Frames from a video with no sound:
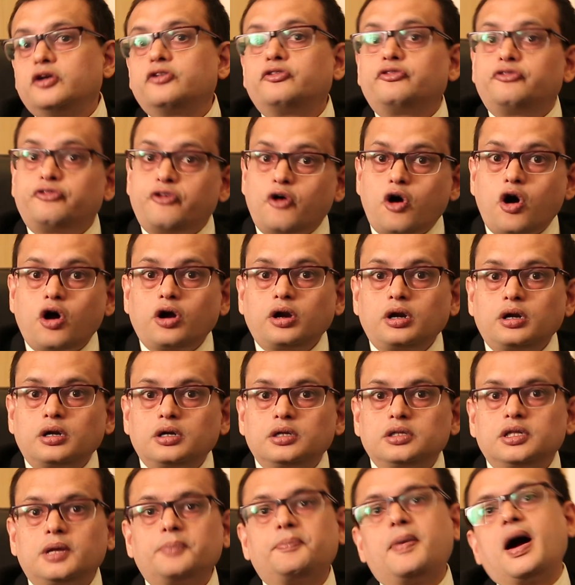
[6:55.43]
for
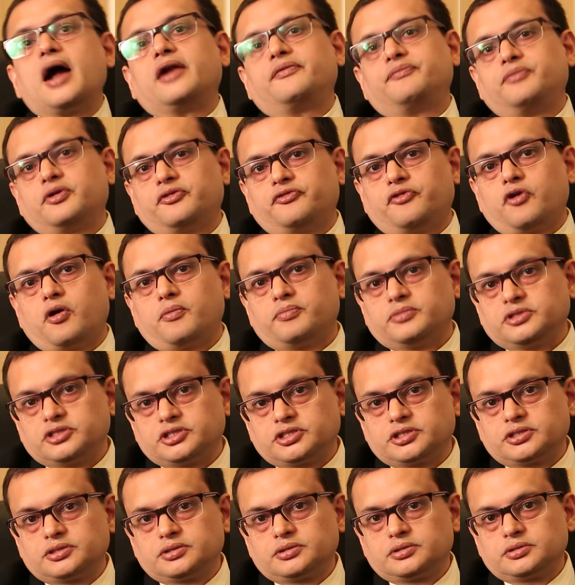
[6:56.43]
the part
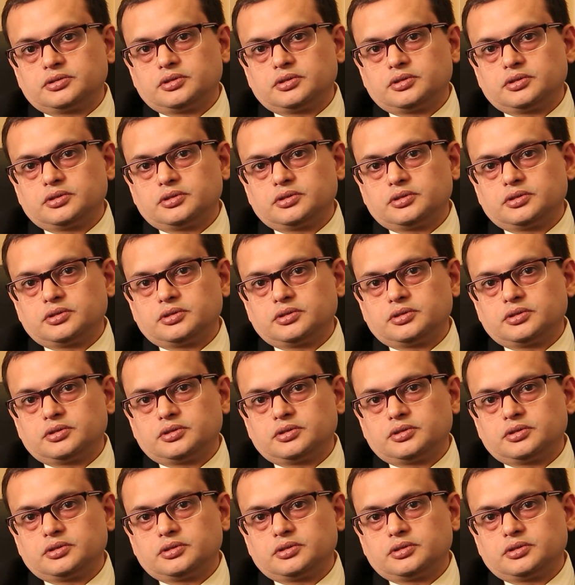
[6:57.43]
performance.